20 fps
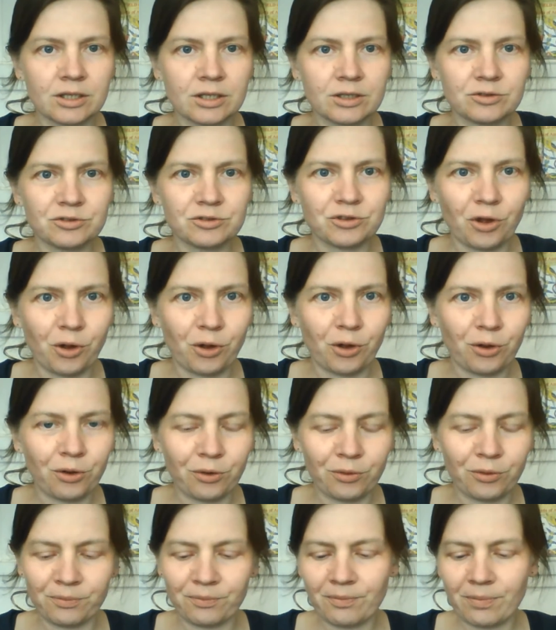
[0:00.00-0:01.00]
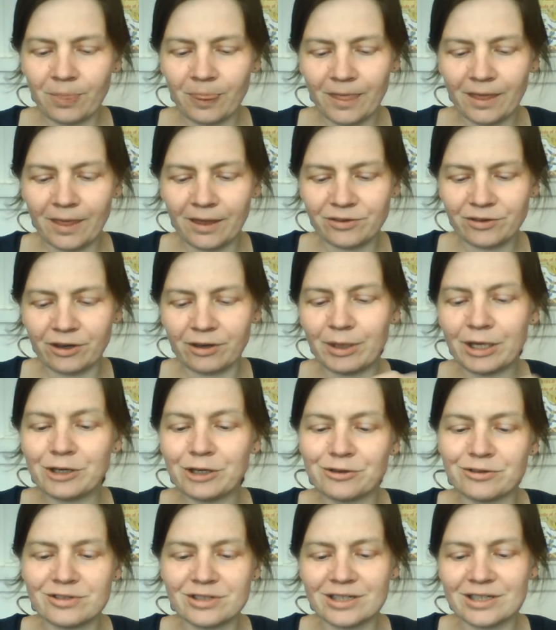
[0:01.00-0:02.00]
so it's going to be
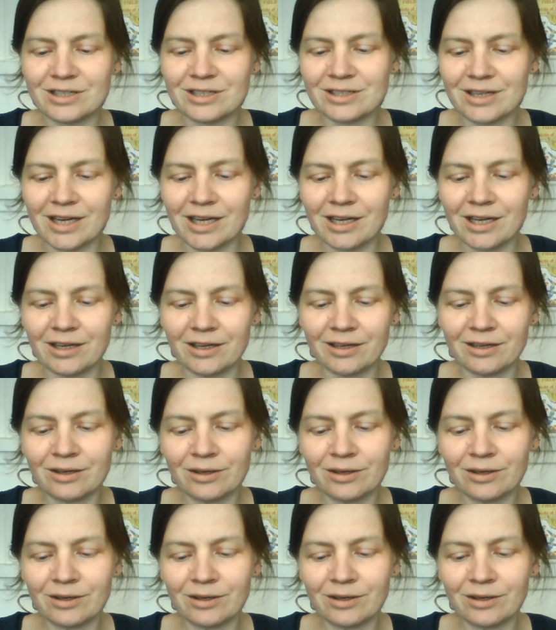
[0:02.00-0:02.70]
interesting to see